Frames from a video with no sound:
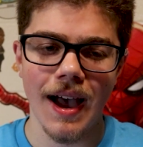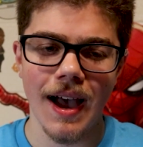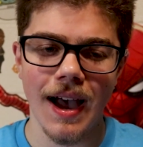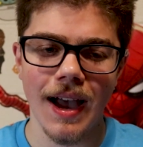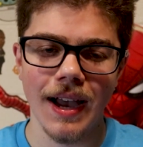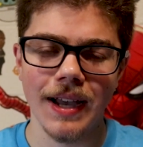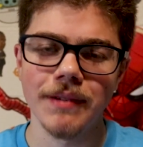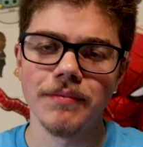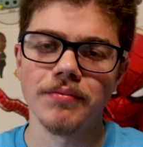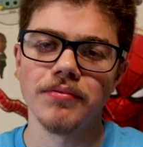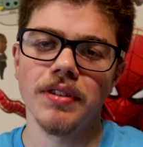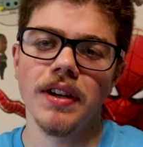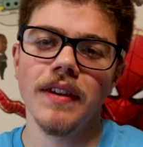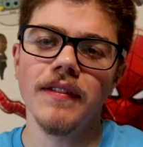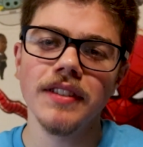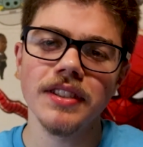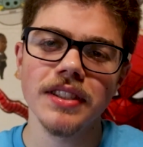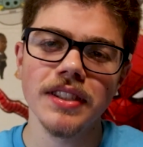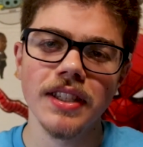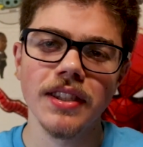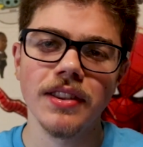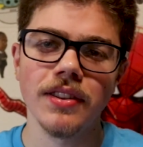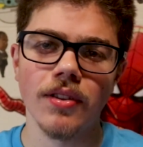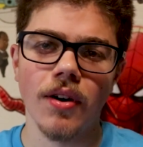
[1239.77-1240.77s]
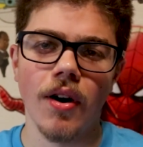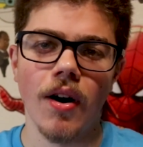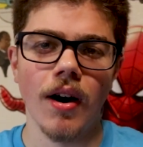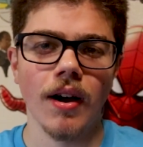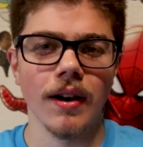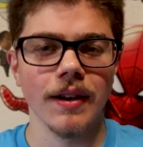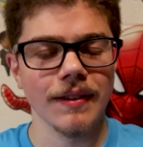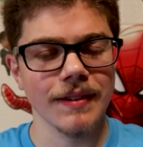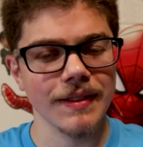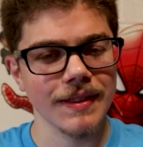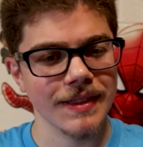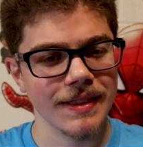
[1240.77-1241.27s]
I had previously
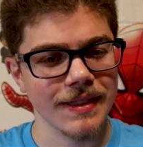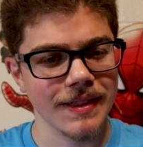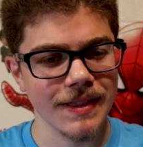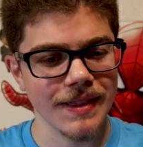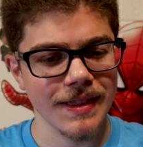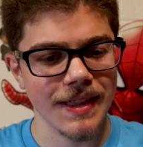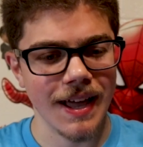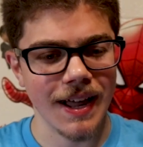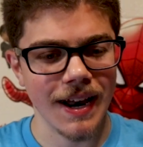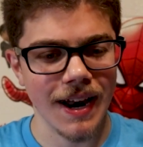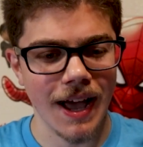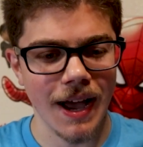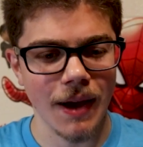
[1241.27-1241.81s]
thought that